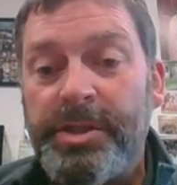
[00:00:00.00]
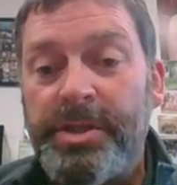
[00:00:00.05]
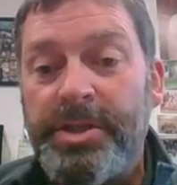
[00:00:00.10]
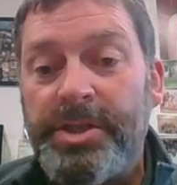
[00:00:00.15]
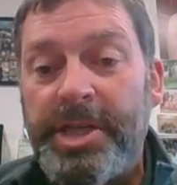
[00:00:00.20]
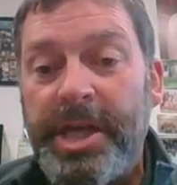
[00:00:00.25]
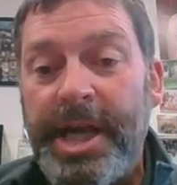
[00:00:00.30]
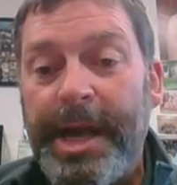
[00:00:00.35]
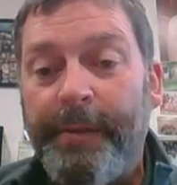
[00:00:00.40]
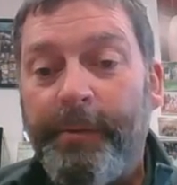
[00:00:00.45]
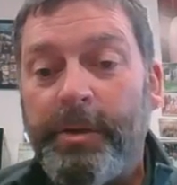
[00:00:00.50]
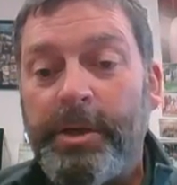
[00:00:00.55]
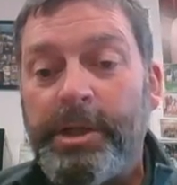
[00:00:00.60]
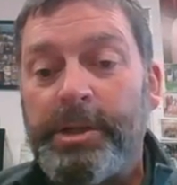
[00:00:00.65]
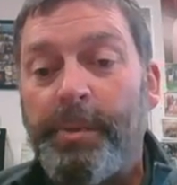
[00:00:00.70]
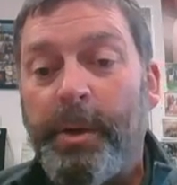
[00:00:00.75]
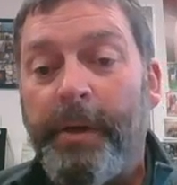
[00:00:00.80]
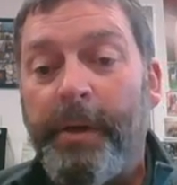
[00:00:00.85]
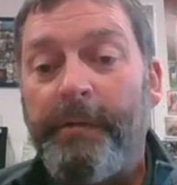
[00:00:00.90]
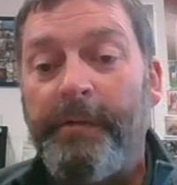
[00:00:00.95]
in Skyward as
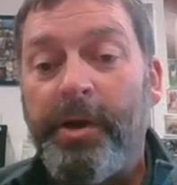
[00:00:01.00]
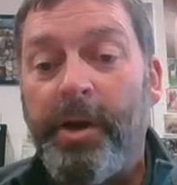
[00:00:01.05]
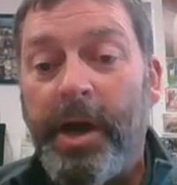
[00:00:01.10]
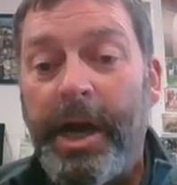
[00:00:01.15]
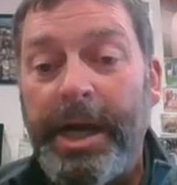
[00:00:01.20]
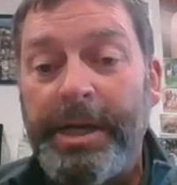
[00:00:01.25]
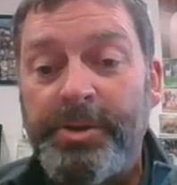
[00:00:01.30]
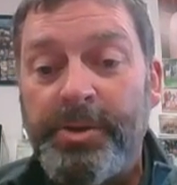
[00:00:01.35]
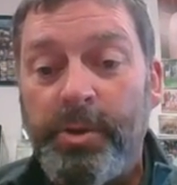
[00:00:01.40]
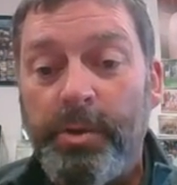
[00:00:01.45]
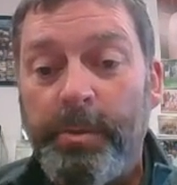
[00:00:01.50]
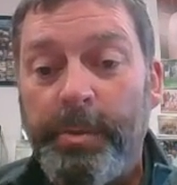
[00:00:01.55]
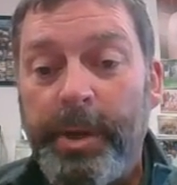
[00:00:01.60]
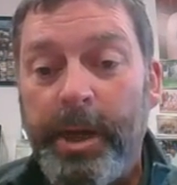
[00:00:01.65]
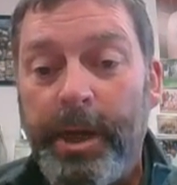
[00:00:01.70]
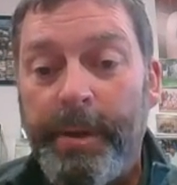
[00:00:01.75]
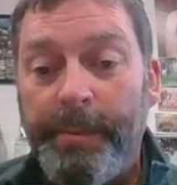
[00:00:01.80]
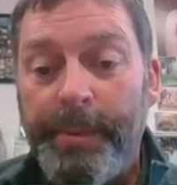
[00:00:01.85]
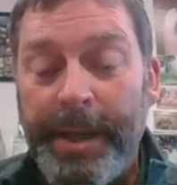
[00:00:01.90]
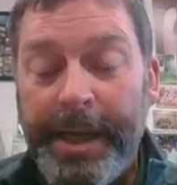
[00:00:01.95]
part of your high school and
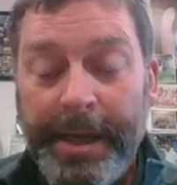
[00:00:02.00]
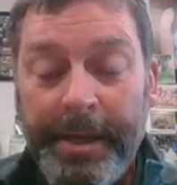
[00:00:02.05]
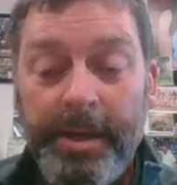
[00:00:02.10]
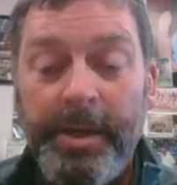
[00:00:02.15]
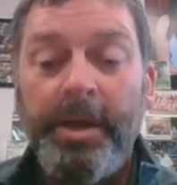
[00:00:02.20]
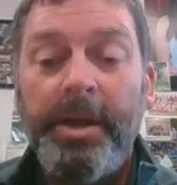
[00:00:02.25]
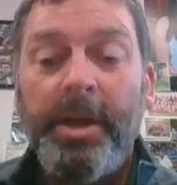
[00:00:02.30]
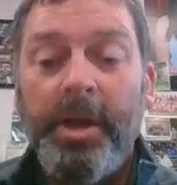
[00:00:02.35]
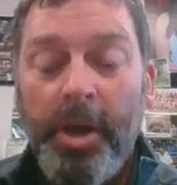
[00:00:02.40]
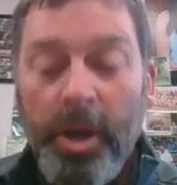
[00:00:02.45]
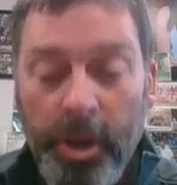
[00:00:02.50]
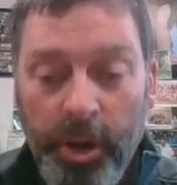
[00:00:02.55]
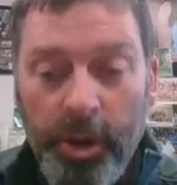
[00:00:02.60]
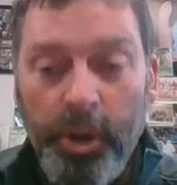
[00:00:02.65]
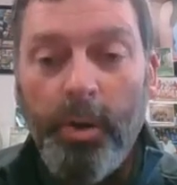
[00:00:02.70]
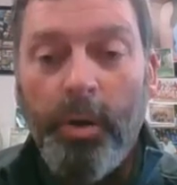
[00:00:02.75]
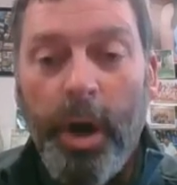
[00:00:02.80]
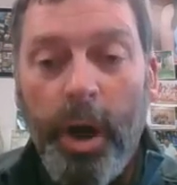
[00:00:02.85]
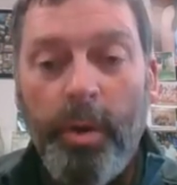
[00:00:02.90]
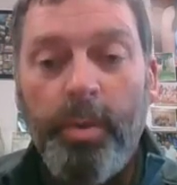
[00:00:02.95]
beyond plan.
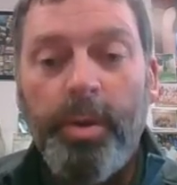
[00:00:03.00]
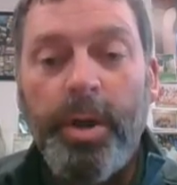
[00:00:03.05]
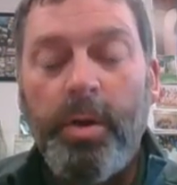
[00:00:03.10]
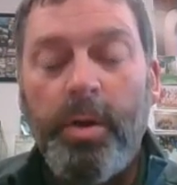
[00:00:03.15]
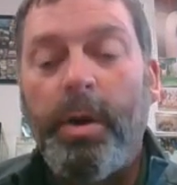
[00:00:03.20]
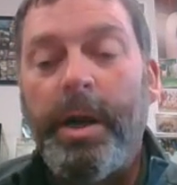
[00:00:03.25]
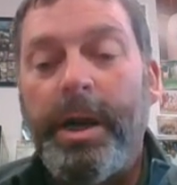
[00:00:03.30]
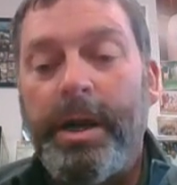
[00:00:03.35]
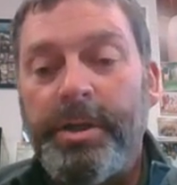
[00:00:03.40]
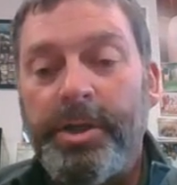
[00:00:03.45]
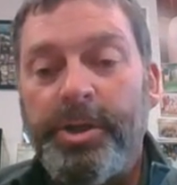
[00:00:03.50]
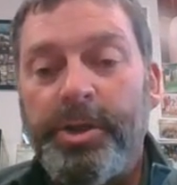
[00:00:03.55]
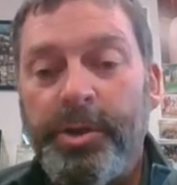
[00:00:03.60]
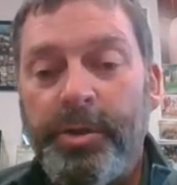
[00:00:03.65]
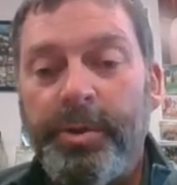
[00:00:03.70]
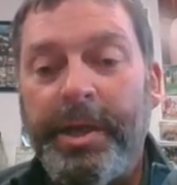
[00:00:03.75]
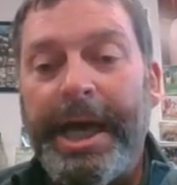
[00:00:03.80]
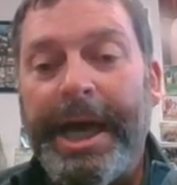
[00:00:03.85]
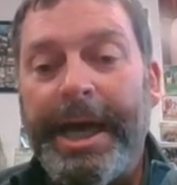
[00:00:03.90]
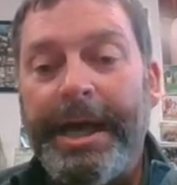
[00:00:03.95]
You are required to
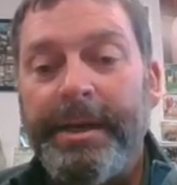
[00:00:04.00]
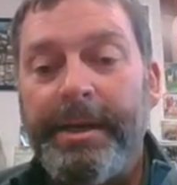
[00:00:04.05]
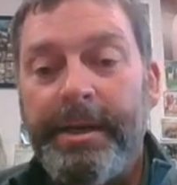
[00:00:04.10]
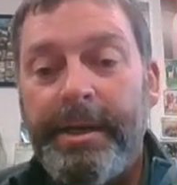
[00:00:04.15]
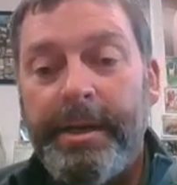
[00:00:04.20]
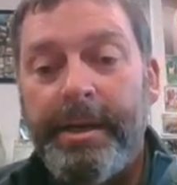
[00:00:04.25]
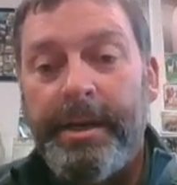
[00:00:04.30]
do that.